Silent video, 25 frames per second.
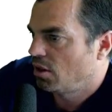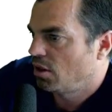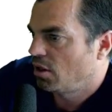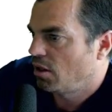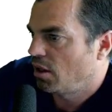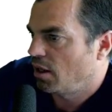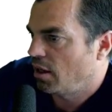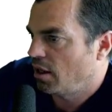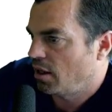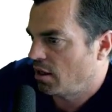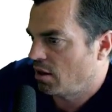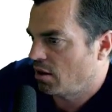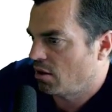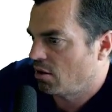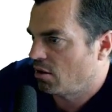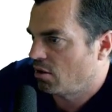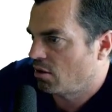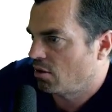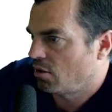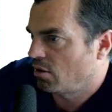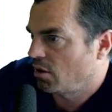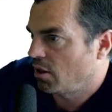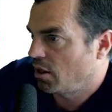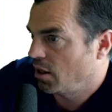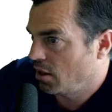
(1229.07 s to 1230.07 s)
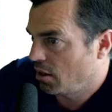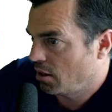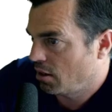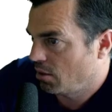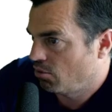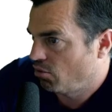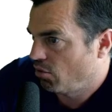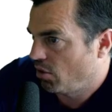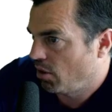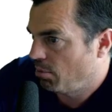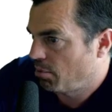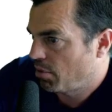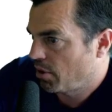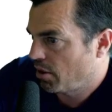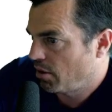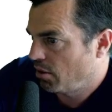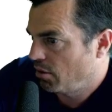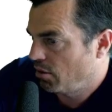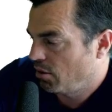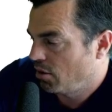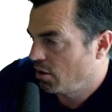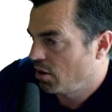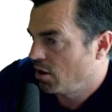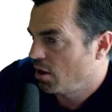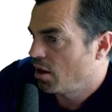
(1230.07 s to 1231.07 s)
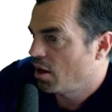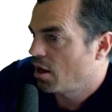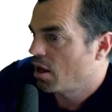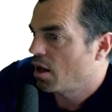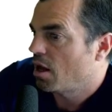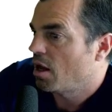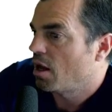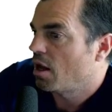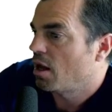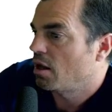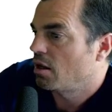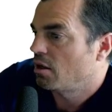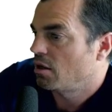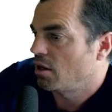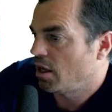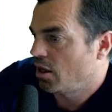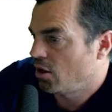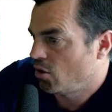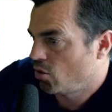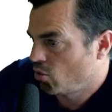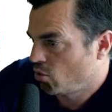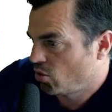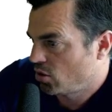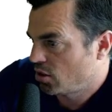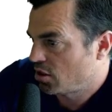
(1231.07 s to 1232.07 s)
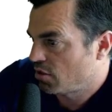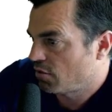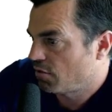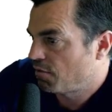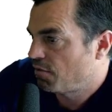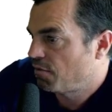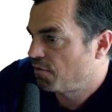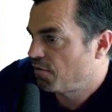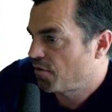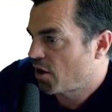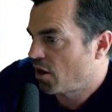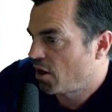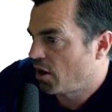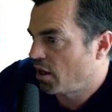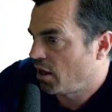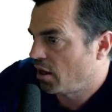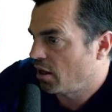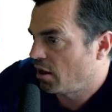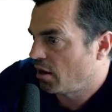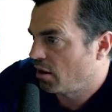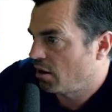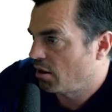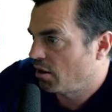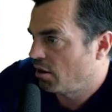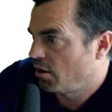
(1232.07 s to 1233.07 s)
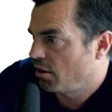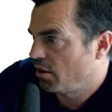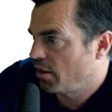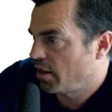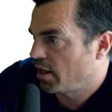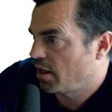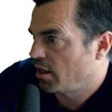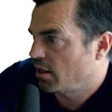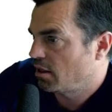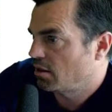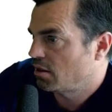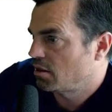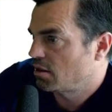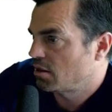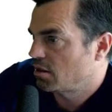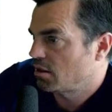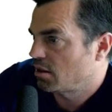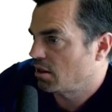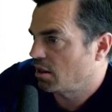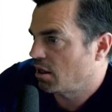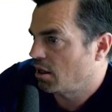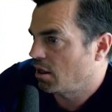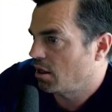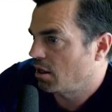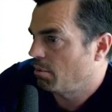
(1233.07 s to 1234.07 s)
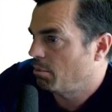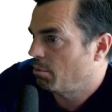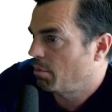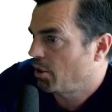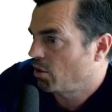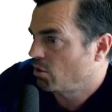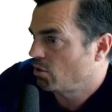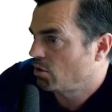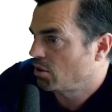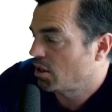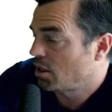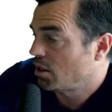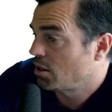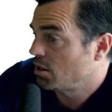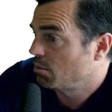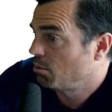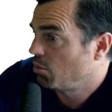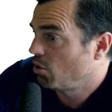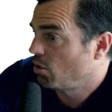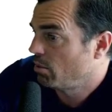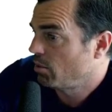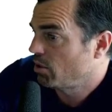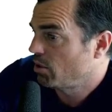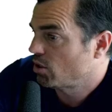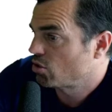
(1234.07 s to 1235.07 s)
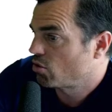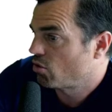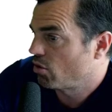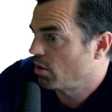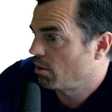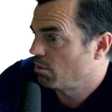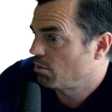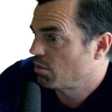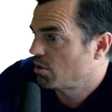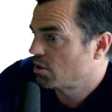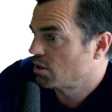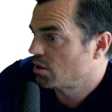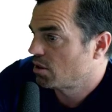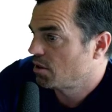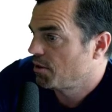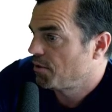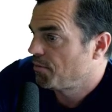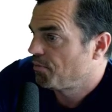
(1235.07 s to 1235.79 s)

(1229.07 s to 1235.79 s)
in our GitHub repo in order to fire that build and deployment script